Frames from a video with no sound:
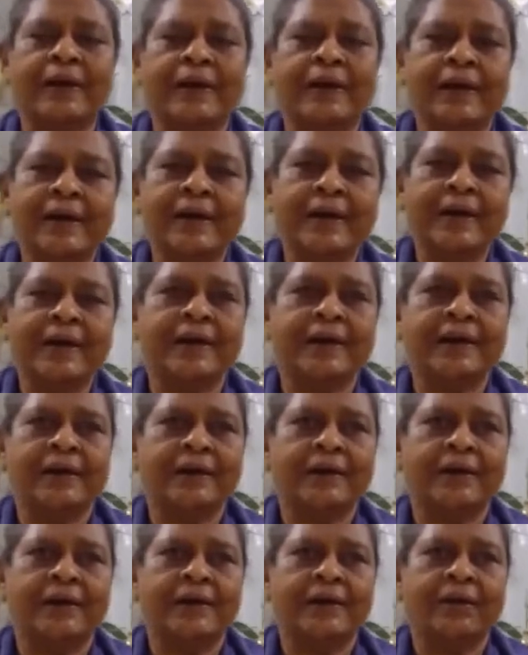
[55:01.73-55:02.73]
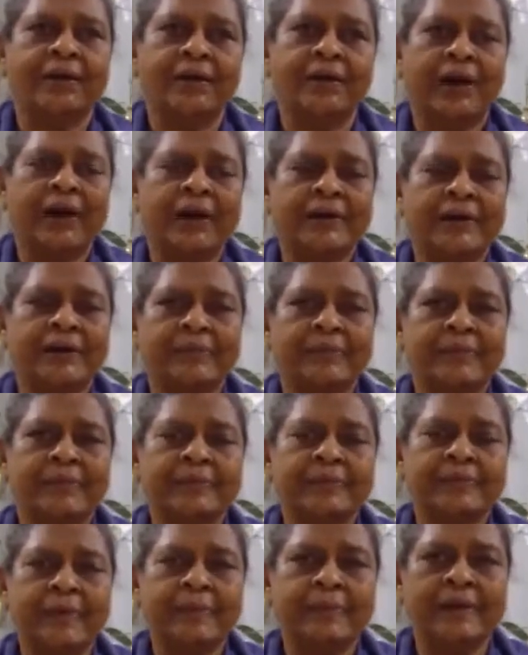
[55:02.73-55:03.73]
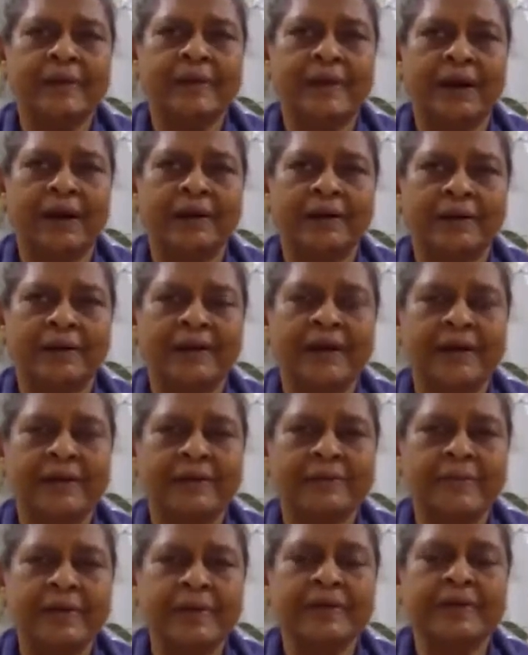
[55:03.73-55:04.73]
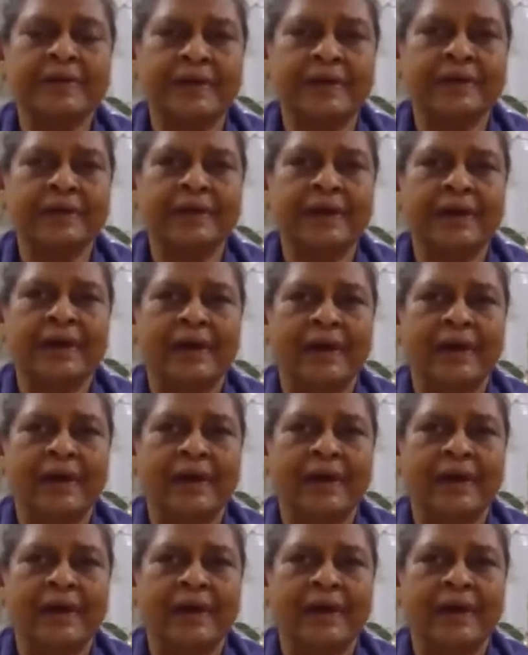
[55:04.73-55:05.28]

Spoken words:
He had a seminar, he had a meeting,